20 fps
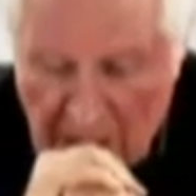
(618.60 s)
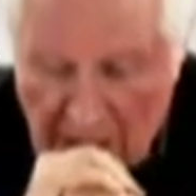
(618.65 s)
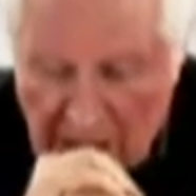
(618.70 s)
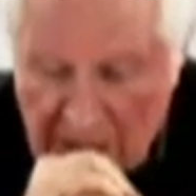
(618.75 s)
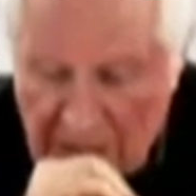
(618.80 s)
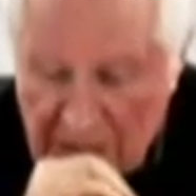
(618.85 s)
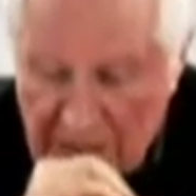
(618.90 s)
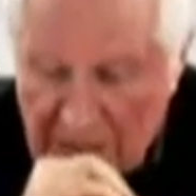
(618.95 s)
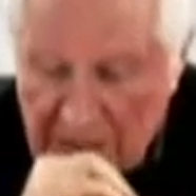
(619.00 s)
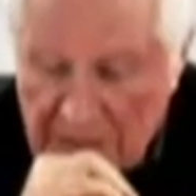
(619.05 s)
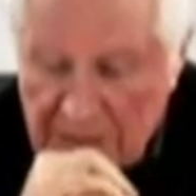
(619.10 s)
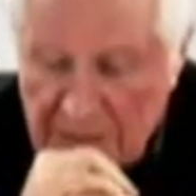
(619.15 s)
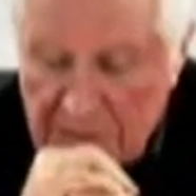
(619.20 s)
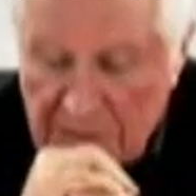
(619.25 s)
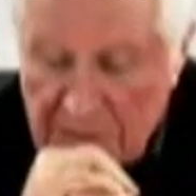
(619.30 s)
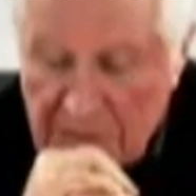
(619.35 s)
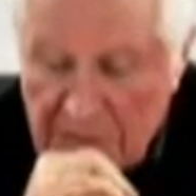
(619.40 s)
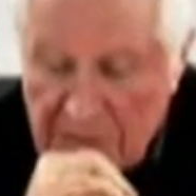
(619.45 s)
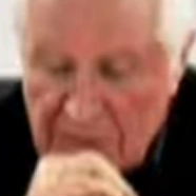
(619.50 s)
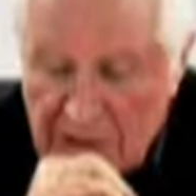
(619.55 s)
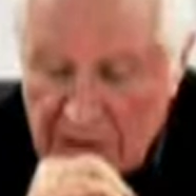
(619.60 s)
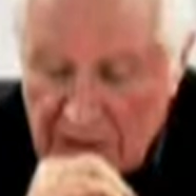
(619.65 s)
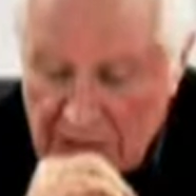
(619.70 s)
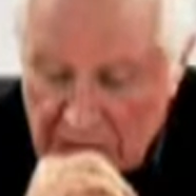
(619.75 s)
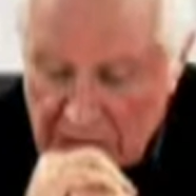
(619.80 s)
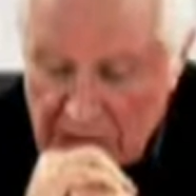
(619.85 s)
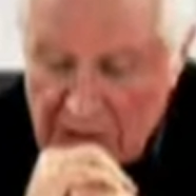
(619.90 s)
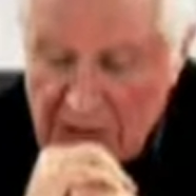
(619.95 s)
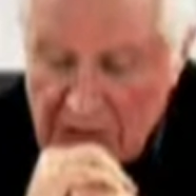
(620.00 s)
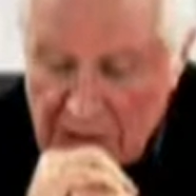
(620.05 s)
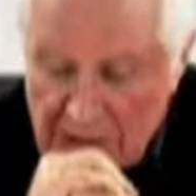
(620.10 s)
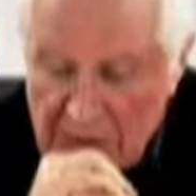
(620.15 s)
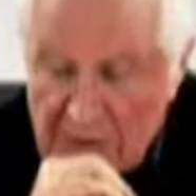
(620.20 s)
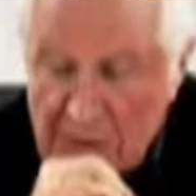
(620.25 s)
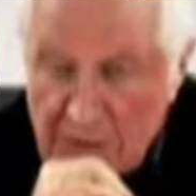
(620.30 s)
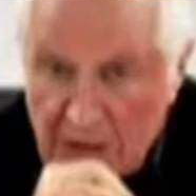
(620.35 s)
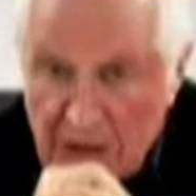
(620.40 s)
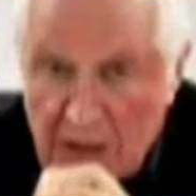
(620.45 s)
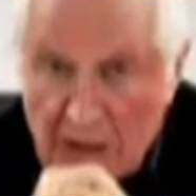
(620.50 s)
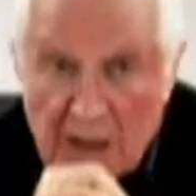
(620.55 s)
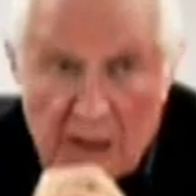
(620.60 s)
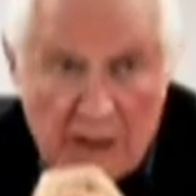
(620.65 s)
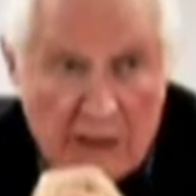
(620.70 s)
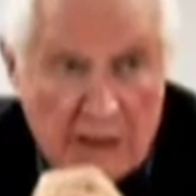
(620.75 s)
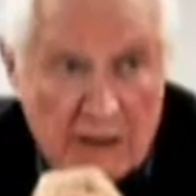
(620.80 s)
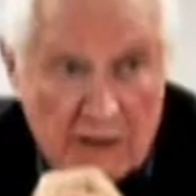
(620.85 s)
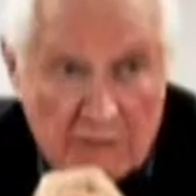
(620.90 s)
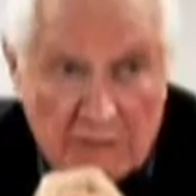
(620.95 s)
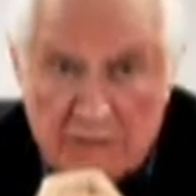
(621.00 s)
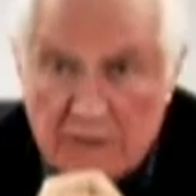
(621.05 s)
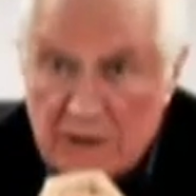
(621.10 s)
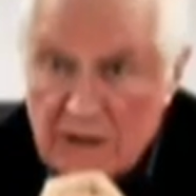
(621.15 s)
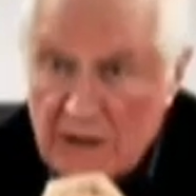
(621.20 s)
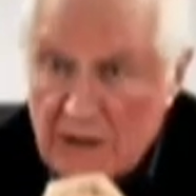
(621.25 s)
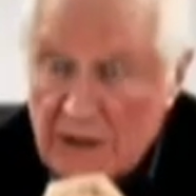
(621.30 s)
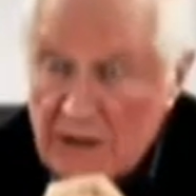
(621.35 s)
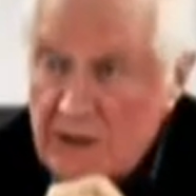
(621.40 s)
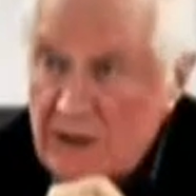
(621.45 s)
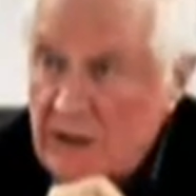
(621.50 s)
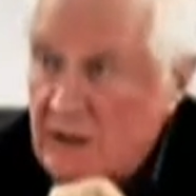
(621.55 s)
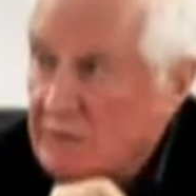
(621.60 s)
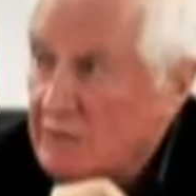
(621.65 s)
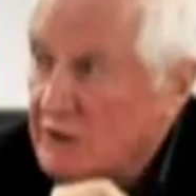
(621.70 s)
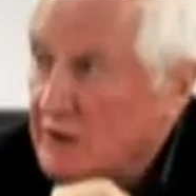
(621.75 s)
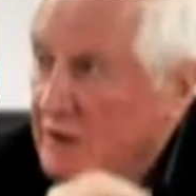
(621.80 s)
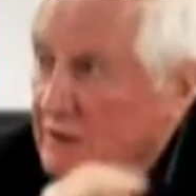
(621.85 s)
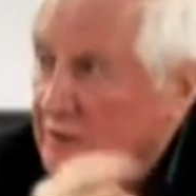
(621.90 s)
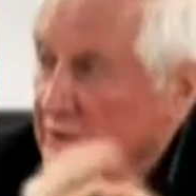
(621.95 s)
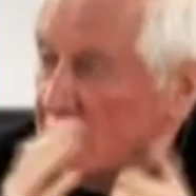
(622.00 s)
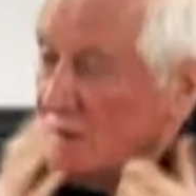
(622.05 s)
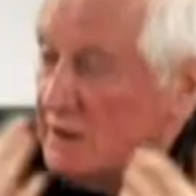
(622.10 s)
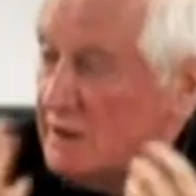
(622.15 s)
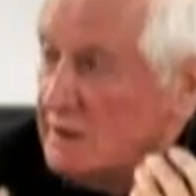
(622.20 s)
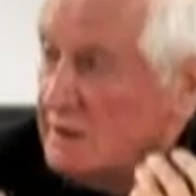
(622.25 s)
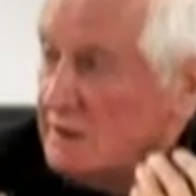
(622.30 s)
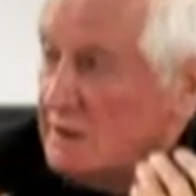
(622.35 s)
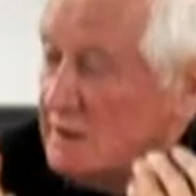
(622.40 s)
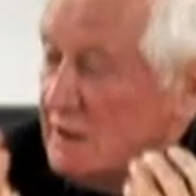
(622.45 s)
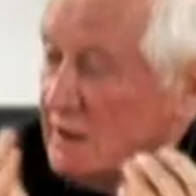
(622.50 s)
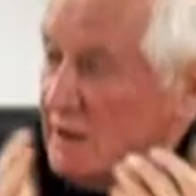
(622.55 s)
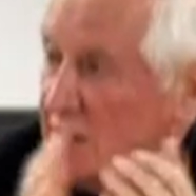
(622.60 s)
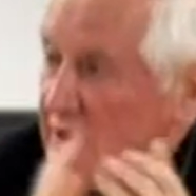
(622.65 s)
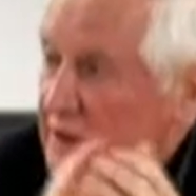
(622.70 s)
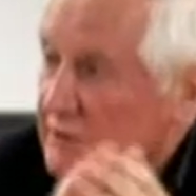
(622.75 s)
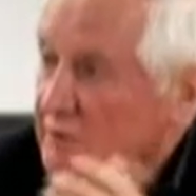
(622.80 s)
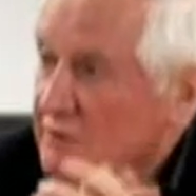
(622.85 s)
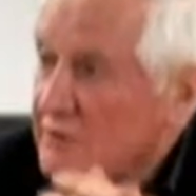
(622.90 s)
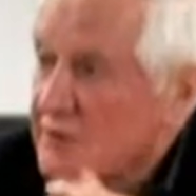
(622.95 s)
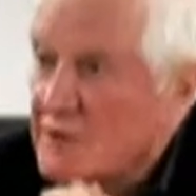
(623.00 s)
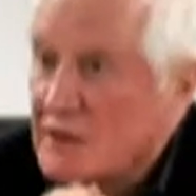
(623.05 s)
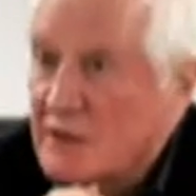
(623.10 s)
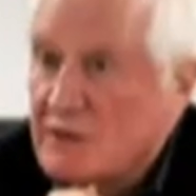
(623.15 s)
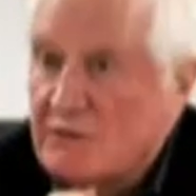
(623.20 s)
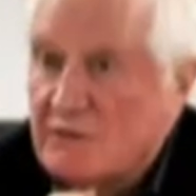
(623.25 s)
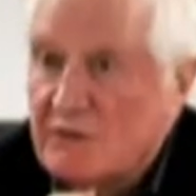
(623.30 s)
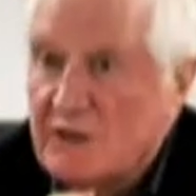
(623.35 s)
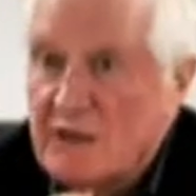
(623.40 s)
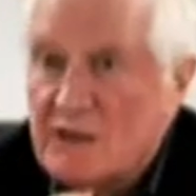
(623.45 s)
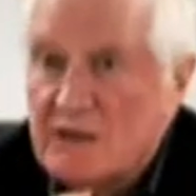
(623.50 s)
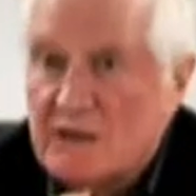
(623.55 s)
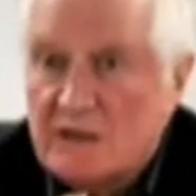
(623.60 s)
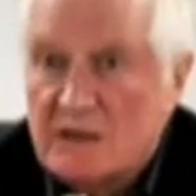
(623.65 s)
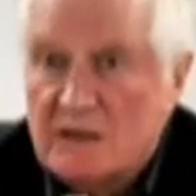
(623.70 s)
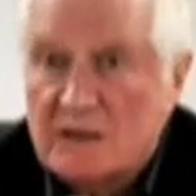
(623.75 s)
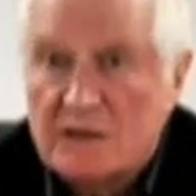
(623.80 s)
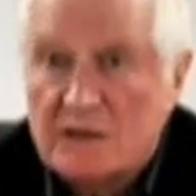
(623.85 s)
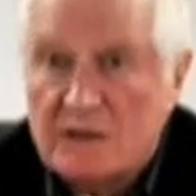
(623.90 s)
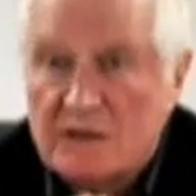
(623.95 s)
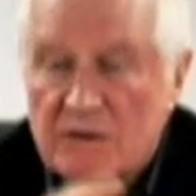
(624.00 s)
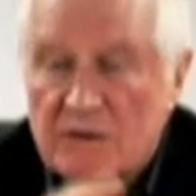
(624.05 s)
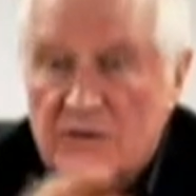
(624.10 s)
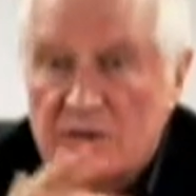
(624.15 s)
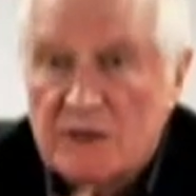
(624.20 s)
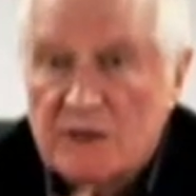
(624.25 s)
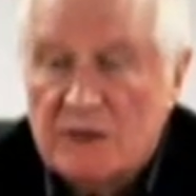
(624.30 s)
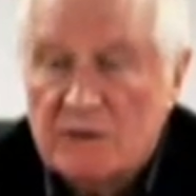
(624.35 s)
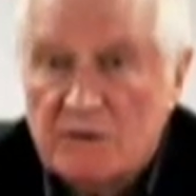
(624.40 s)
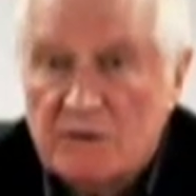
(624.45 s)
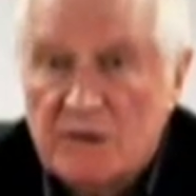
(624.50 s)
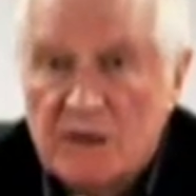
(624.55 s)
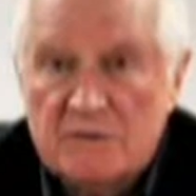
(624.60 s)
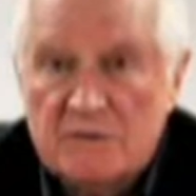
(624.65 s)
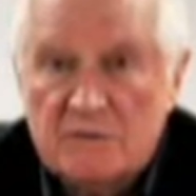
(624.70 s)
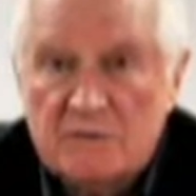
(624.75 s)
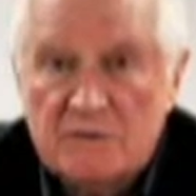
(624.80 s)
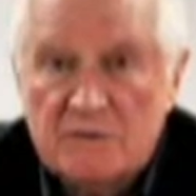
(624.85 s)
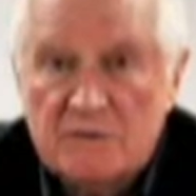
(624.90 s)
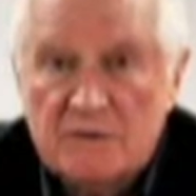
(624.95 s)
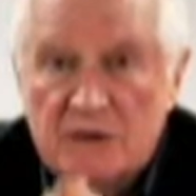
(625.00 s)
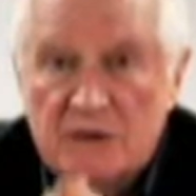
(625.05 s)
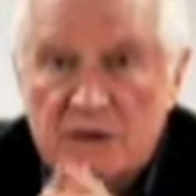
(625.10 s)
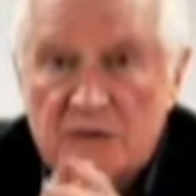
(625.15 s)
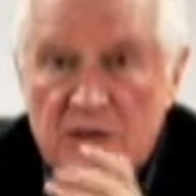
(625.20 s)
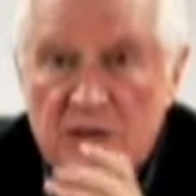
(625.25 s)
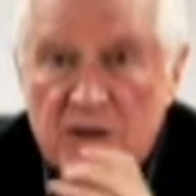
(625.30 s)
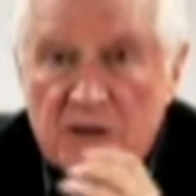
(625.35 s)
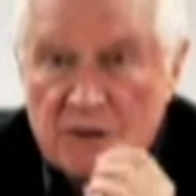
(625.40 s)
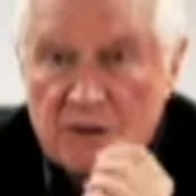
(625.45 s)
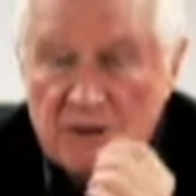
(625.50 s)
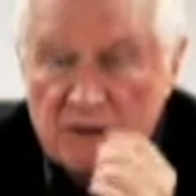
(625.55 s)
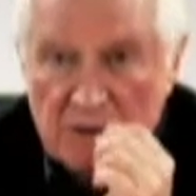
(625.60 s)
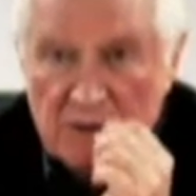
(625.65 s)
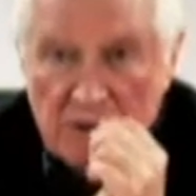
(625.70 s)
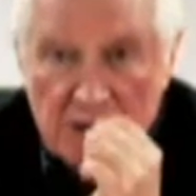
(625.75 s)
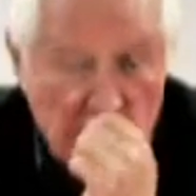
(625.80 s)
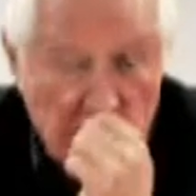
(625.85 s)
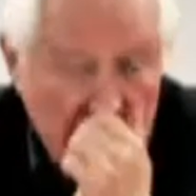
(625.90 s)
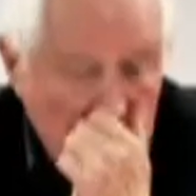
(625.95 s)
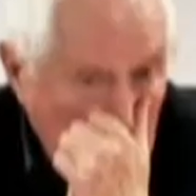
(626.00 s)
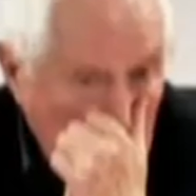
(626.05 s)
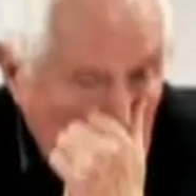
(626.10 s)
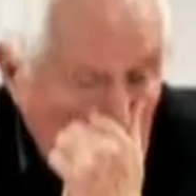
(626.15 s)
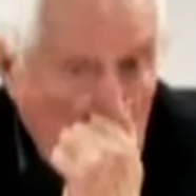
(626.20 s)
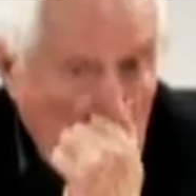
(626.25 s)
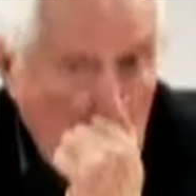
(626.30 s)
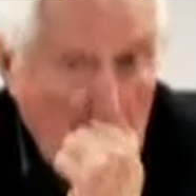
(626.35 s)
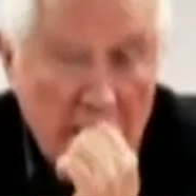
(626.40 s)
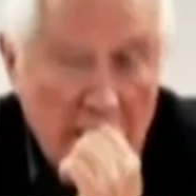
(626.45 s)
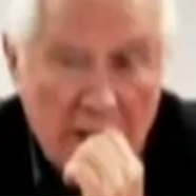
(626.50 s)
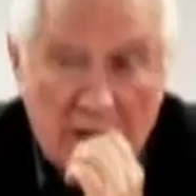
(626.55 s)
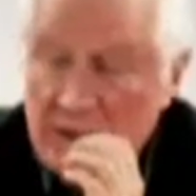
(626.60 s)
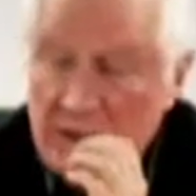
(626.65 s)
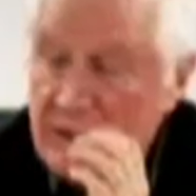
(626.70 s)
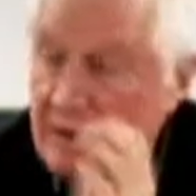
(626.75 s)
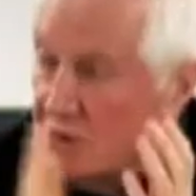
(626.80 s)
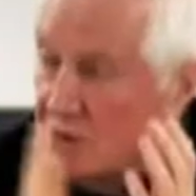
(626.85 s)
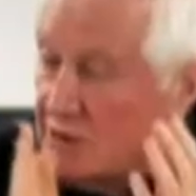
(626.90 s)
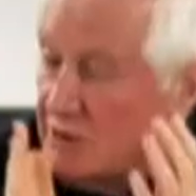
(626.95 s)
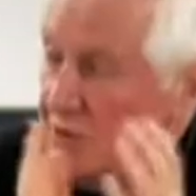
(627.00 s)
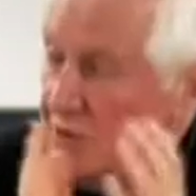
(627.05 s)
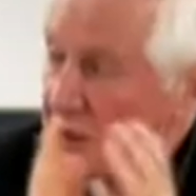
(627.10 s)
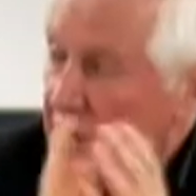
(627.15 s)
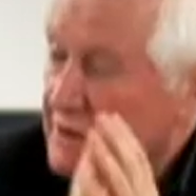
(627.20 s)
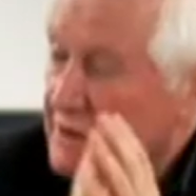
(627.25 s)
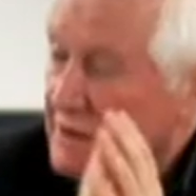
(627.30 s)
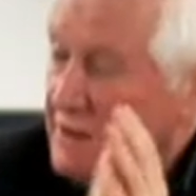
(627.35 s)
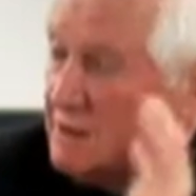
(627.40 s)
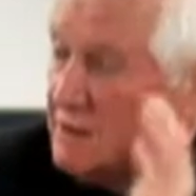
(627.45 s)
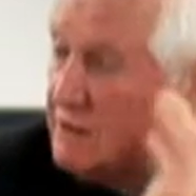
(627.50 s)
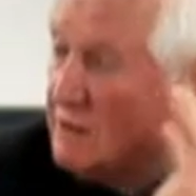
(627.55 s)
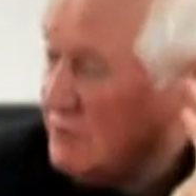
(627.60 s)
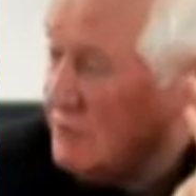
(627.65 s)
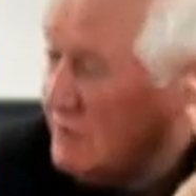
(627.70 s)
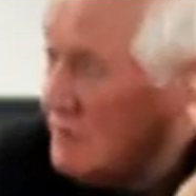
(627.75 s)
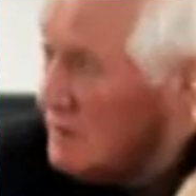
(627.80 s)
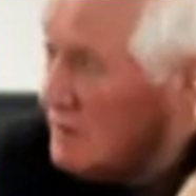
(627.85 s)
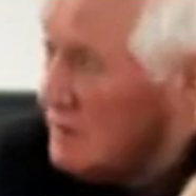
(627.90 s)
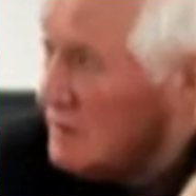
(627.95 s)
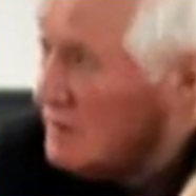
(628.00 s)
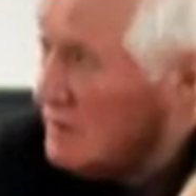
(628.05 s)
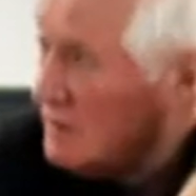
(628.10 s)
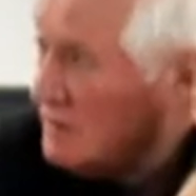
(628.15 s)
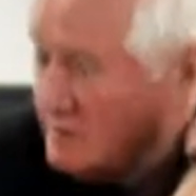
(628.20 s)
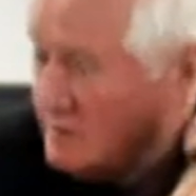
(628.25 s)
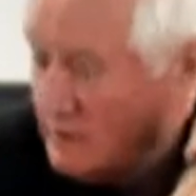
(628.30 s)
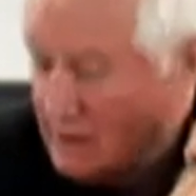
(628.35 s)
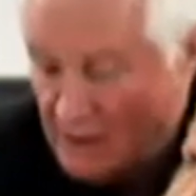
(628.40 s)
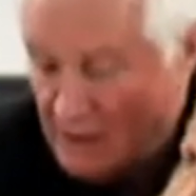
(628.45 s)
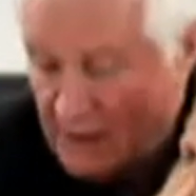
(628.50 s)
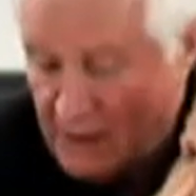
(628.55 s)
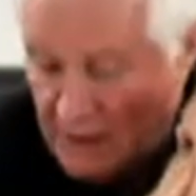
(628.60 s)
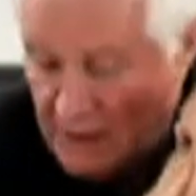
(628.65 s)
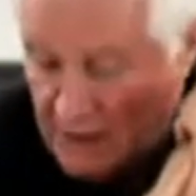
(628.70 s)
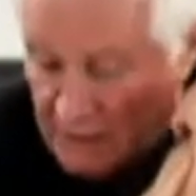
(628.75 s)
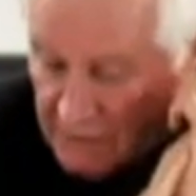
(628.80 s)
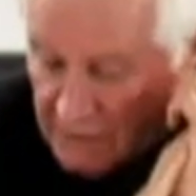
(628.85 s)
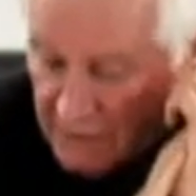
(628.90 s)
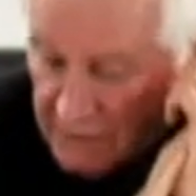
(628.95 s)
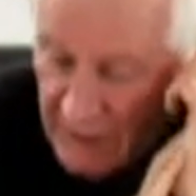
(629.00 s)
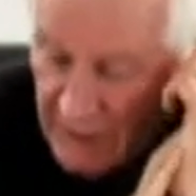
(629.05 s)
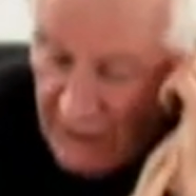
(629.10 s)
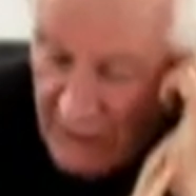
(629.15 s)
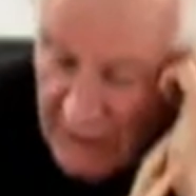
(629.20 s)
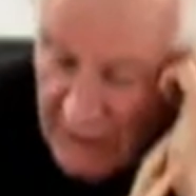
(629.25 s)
And directors particularly had a hard time. We hired them for 6 weeks. They did 2 weeks prep, 2 weeks shooting, and they had 2 weeks to get to a fine cut in the cutting room.